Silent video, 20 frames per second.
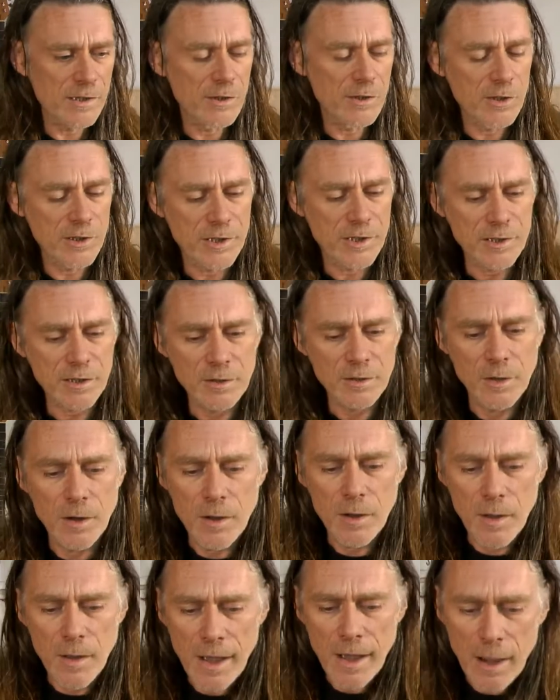like
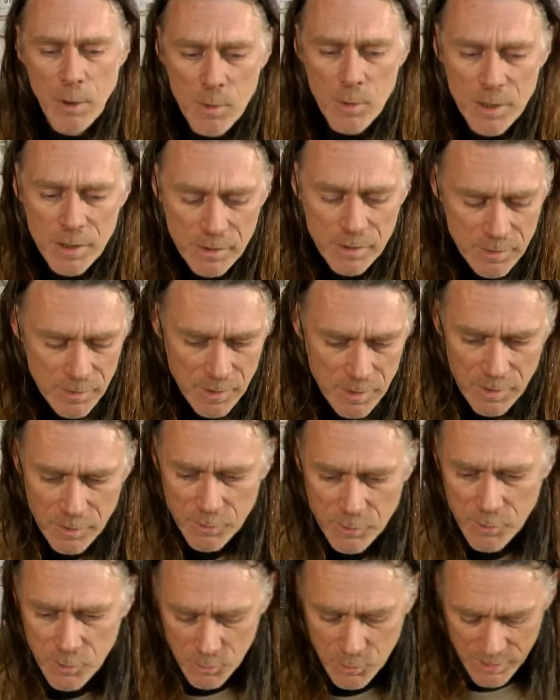our
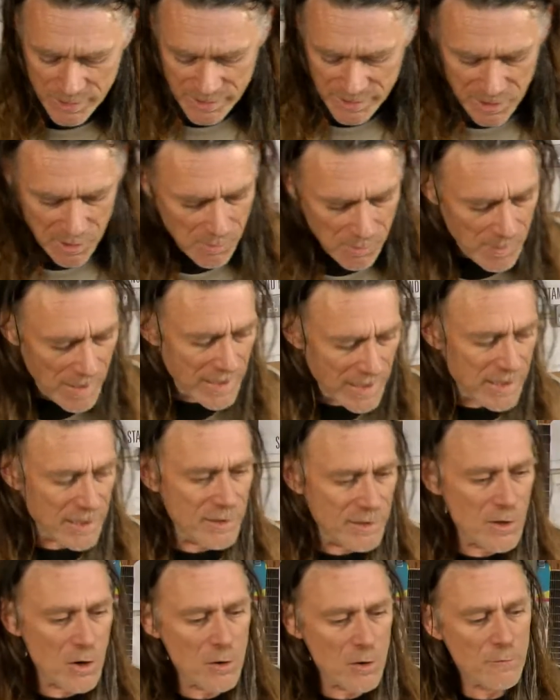new guitar
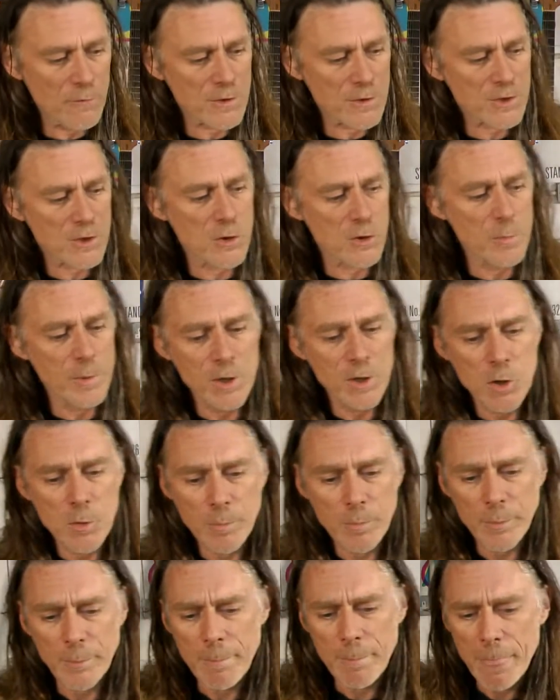making knife that's coming up.